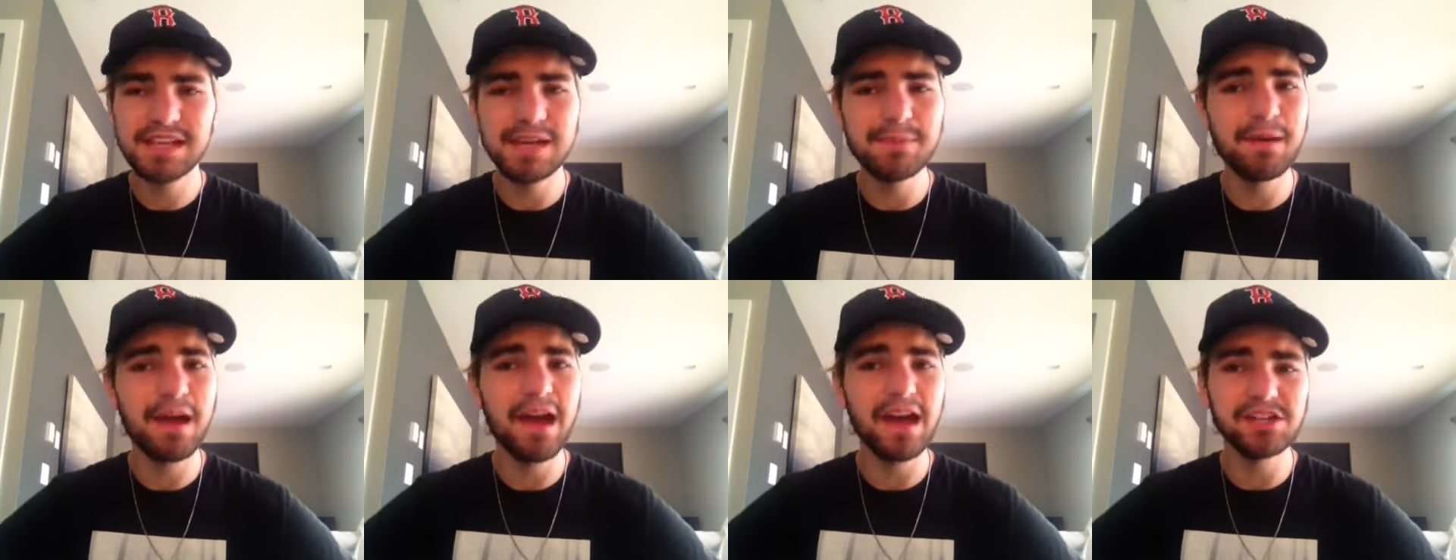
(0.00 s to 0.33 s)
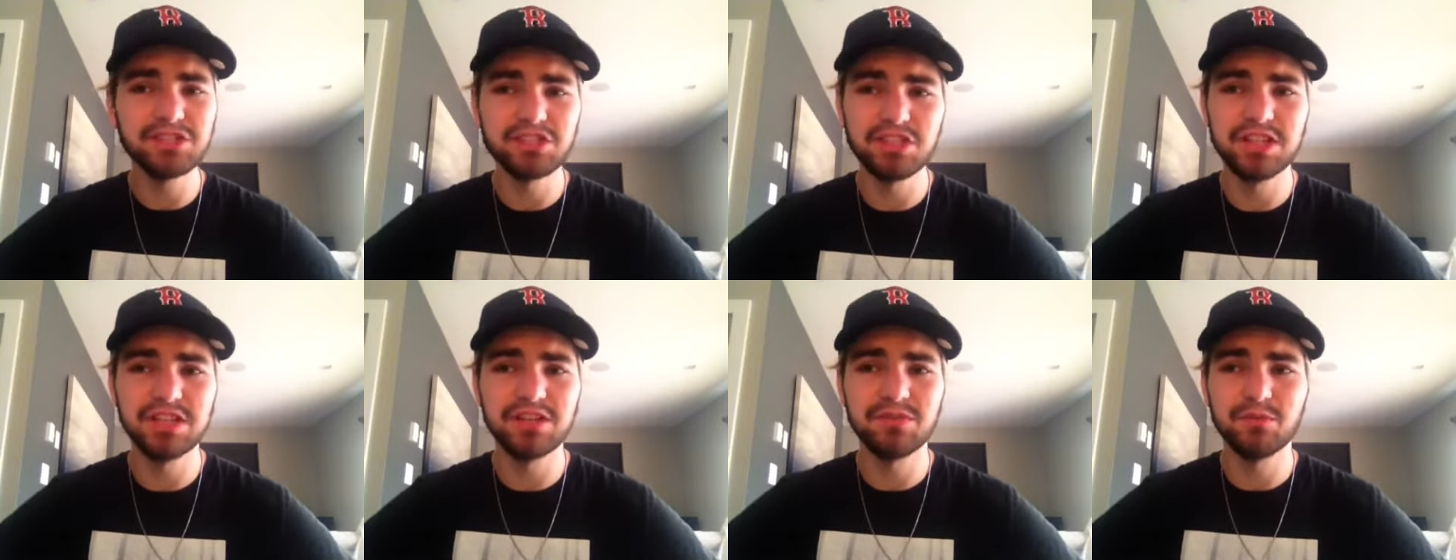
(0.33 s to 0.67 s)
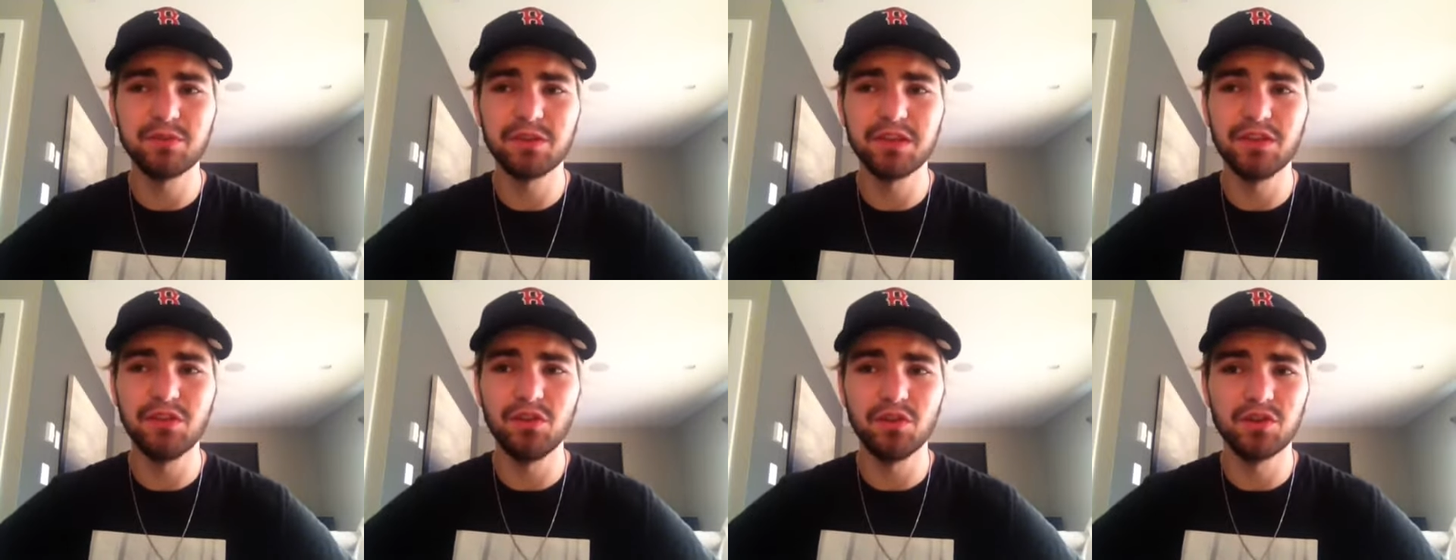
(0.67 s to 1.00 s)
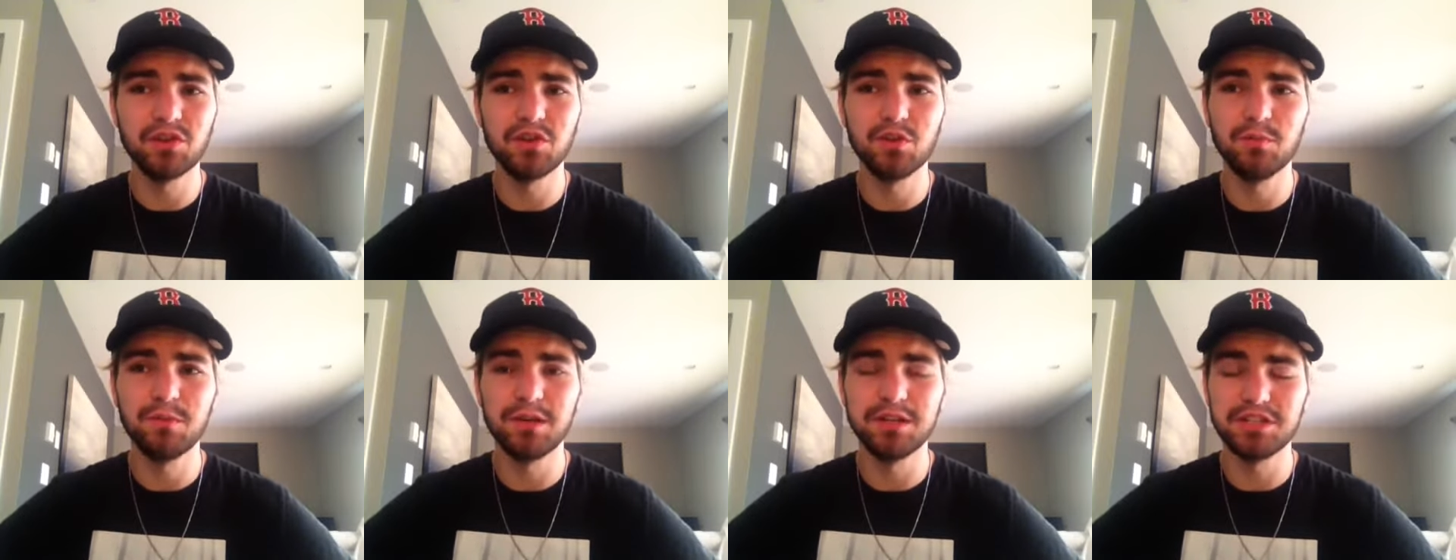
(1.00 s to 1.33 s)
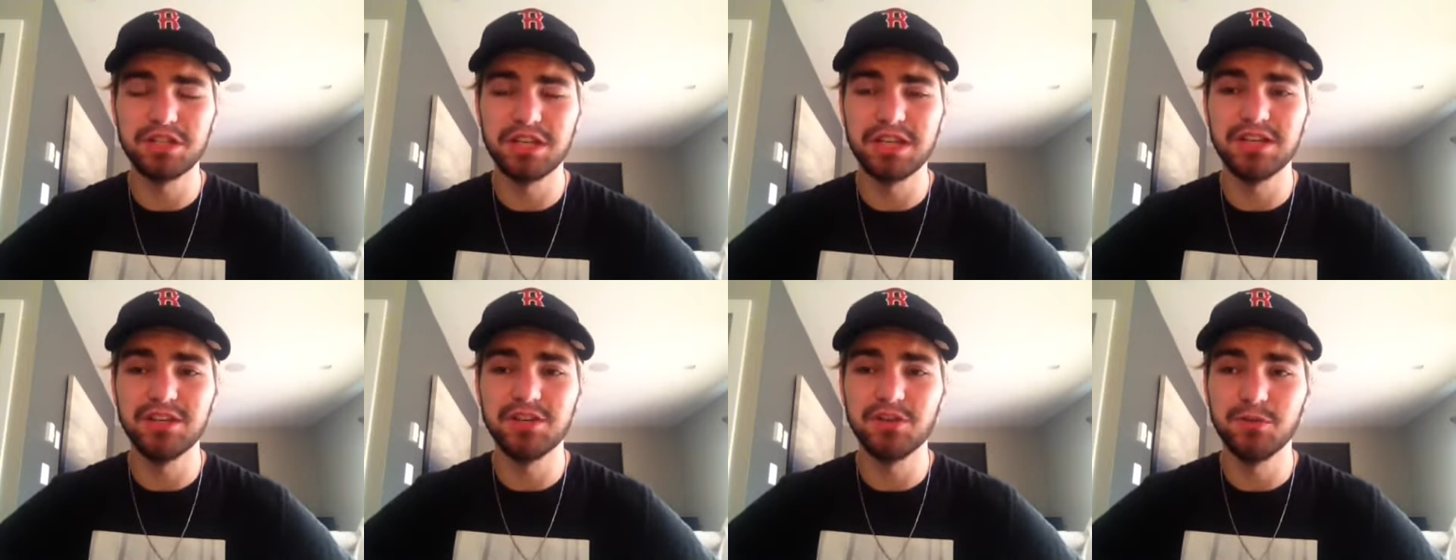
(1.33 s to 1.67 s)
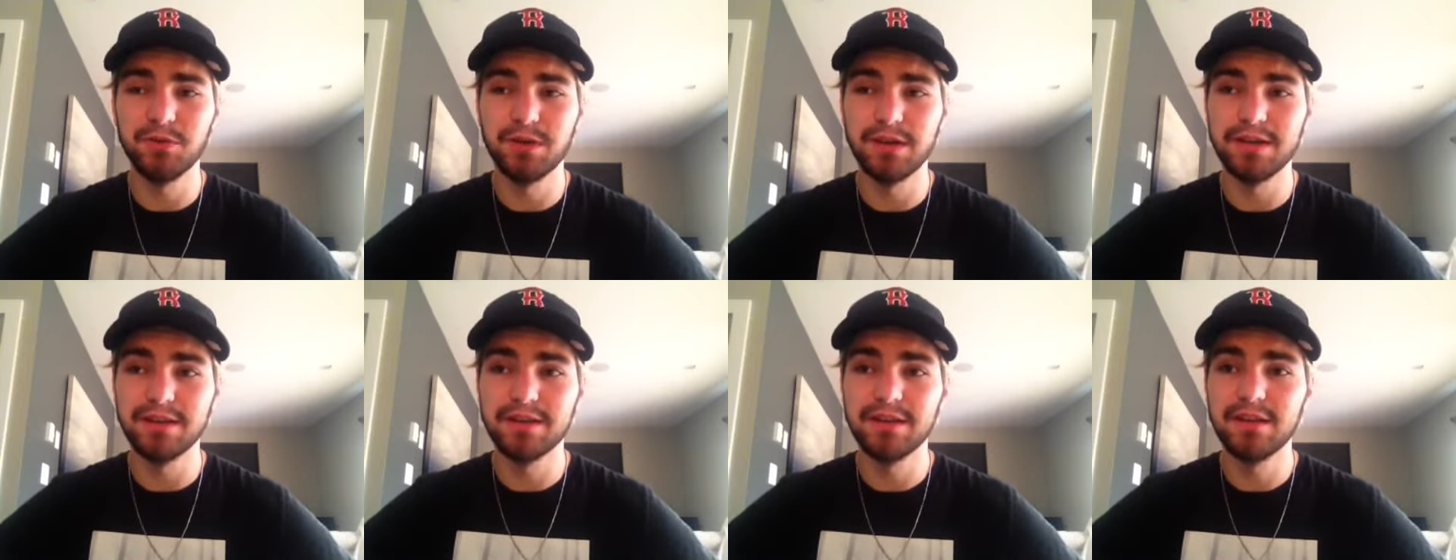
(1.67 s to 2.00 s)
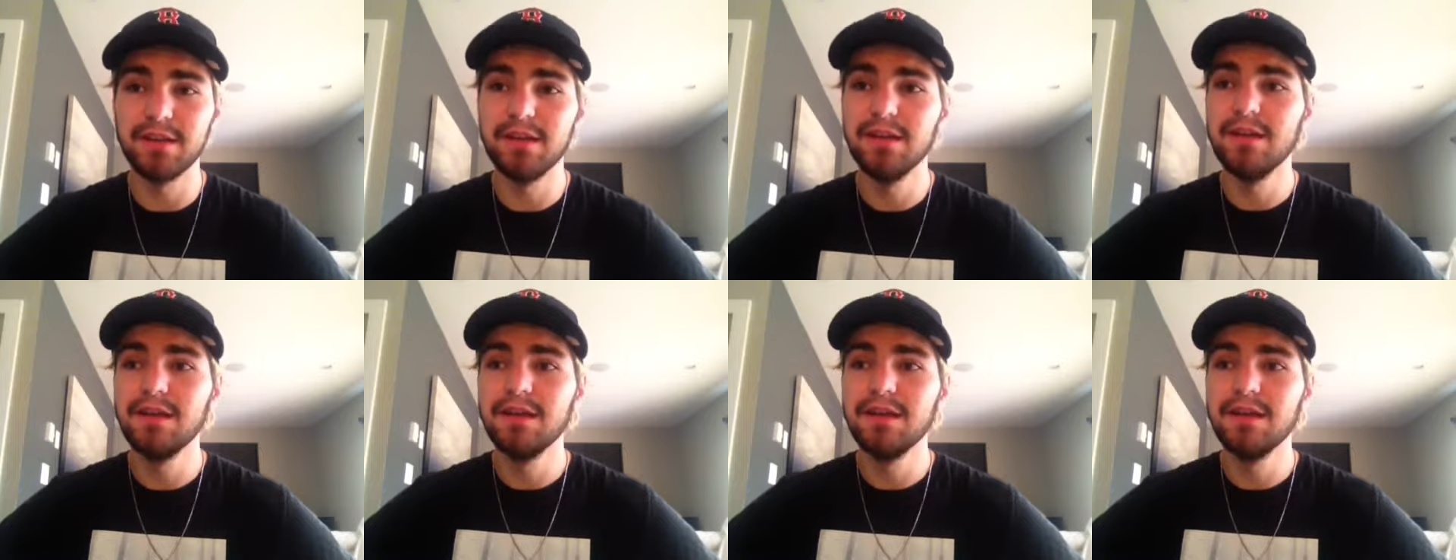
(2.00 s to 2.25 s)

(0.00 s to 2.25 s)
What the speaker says: I actually didn't really look too much into it.